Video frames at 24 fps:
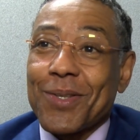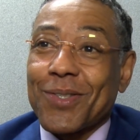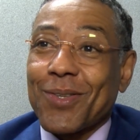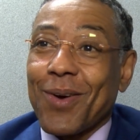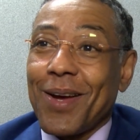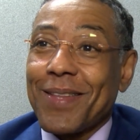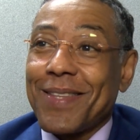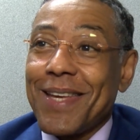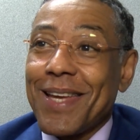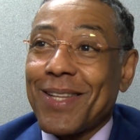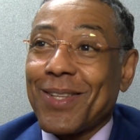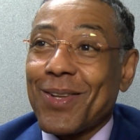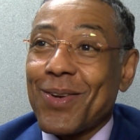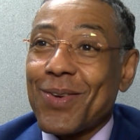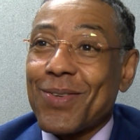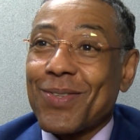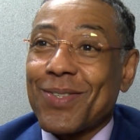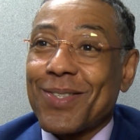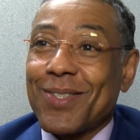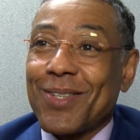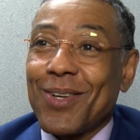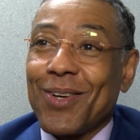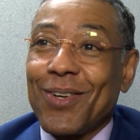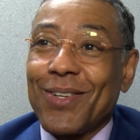So I think there's
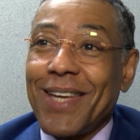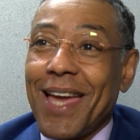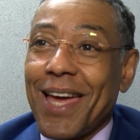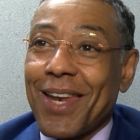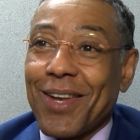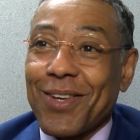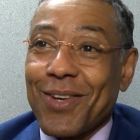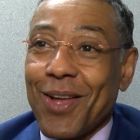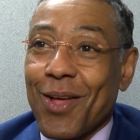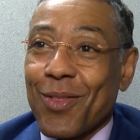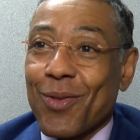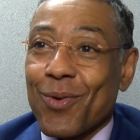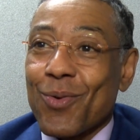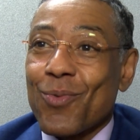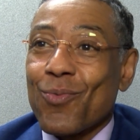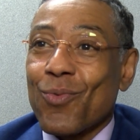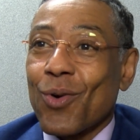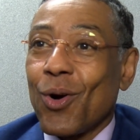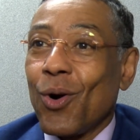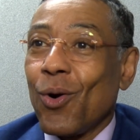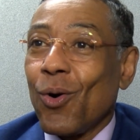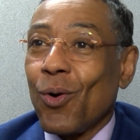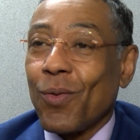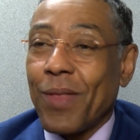still yet another
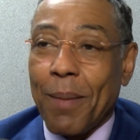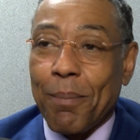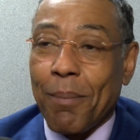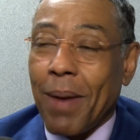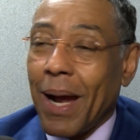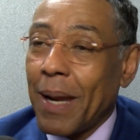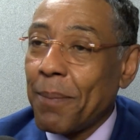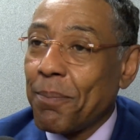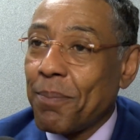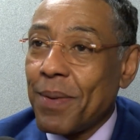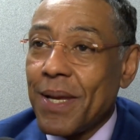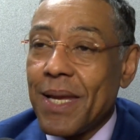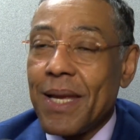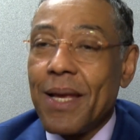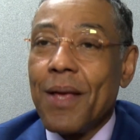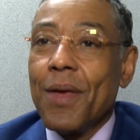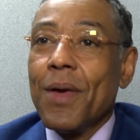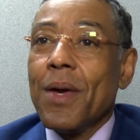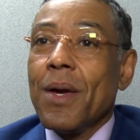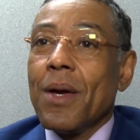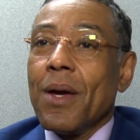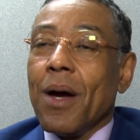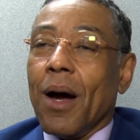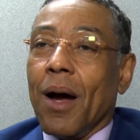role that might be
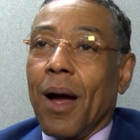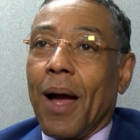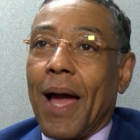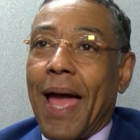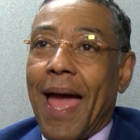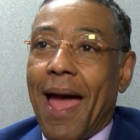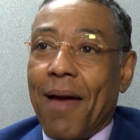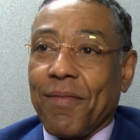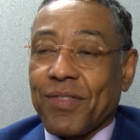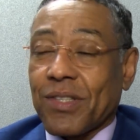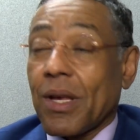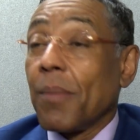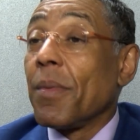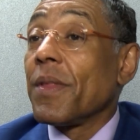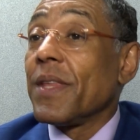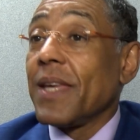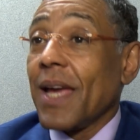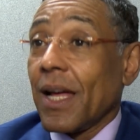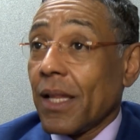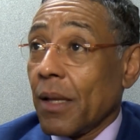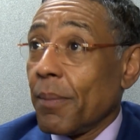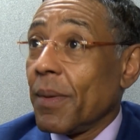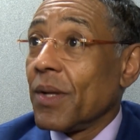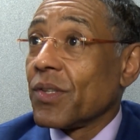uh, have some of the
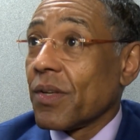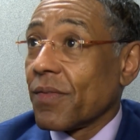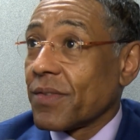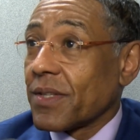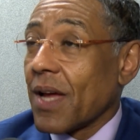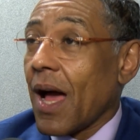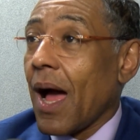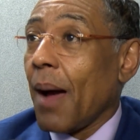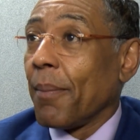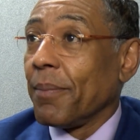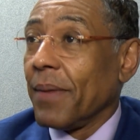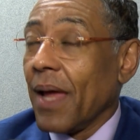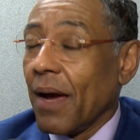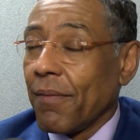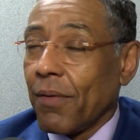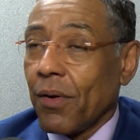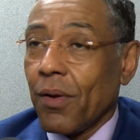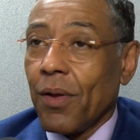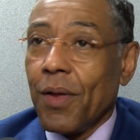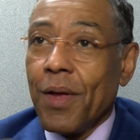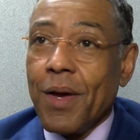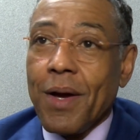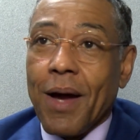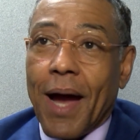elements of Tom
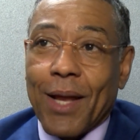Neville.